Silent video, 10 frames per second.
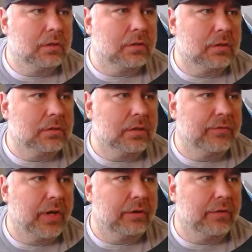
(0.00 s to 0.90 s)
So let's see
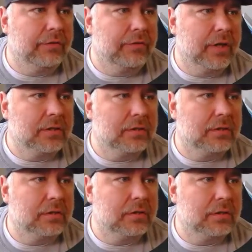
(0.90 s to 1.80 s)
if that
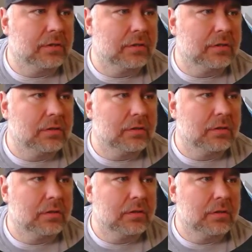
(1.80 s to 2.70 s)
refreshed.
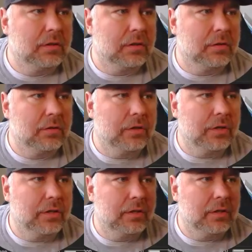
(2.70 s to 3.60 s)
Oh,
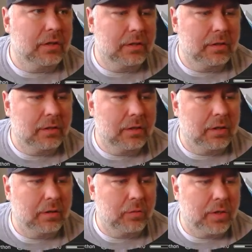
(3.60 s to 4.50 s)
good. It did
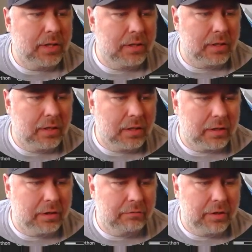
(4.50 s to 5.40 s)
not. Why did it
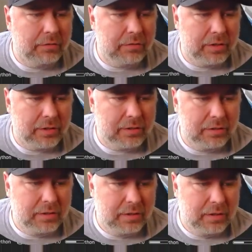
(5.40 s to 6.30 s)
not get rid of
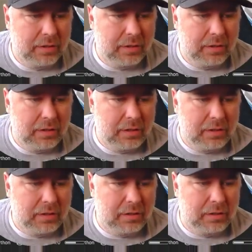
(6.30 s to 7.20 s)
it?
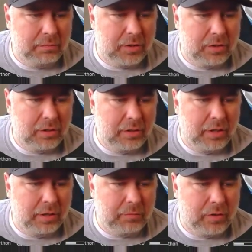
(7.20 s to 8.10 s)

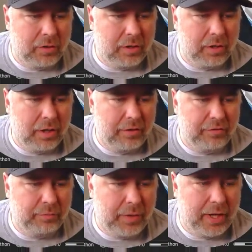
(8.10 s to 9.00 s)

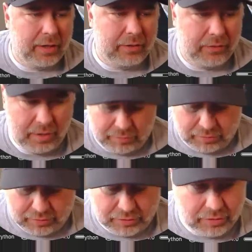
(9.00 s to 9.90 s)
RMRF bad
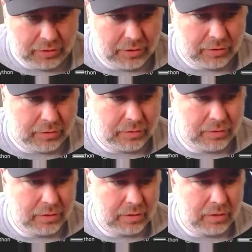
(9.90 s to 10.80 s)
example should
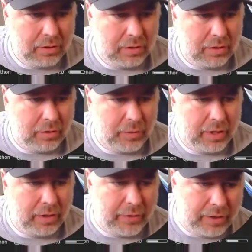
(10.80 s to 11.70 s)
go
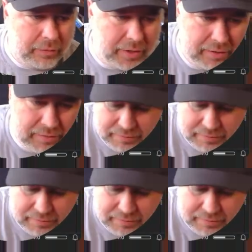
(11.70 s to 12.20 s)
away. Oh, I know why.